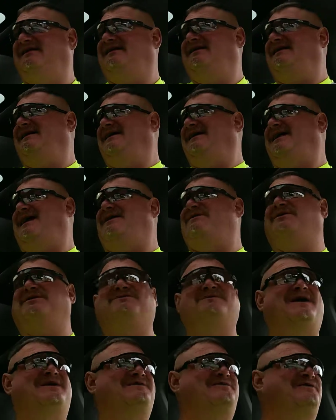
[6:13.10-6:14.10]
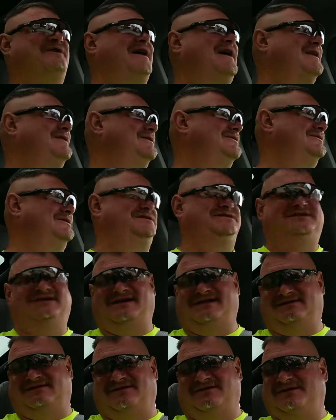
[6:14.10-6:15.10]
I got with my father, which you
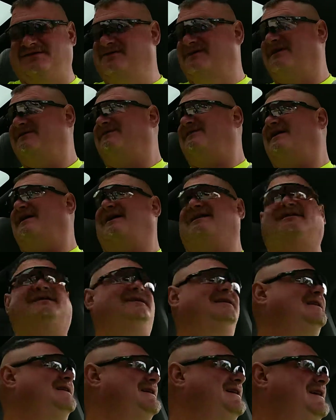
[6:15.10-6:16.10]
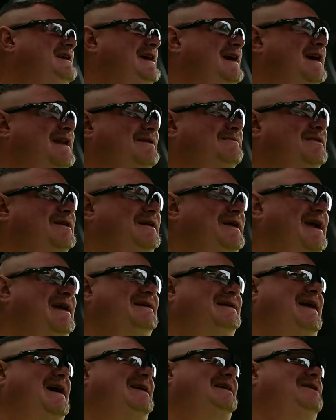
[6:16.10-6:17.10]
guys all know my father. And I'm like, hey,
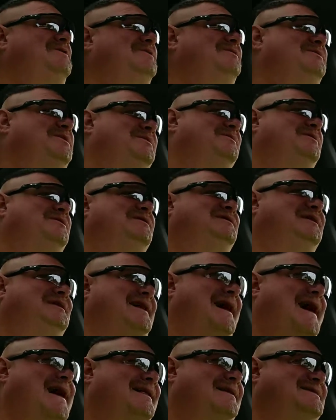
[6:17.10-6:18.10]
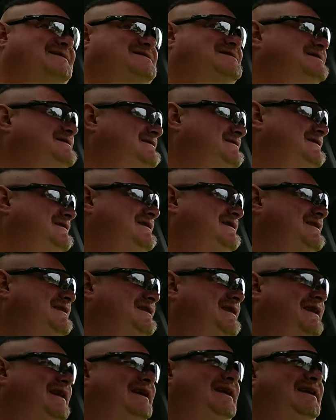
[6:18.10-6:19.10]
Dad, they want me to move to Dallas.
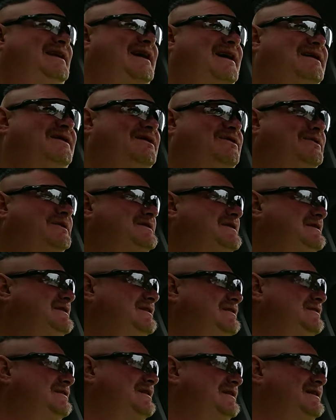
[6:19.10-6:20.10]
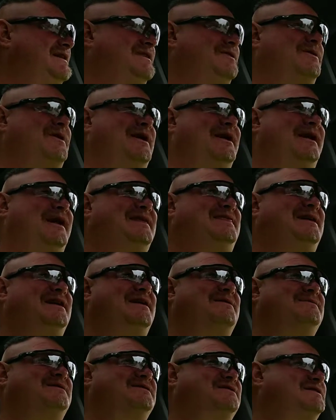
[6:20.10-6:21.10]
And I don't know what to do. And you know what? I think
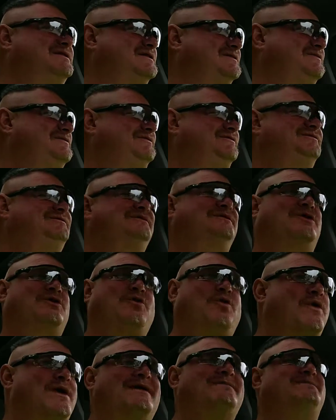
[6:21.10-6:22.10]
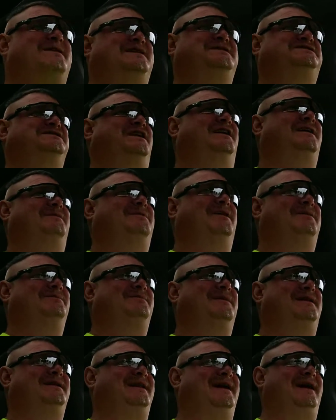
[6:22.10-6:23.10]
I'm just going to quit my job on
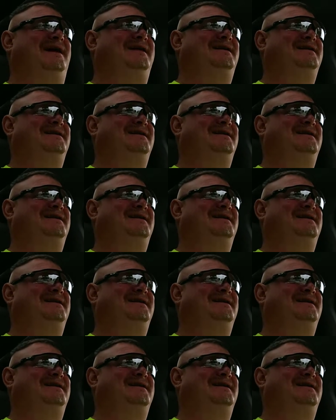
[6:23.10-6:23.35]
Monday.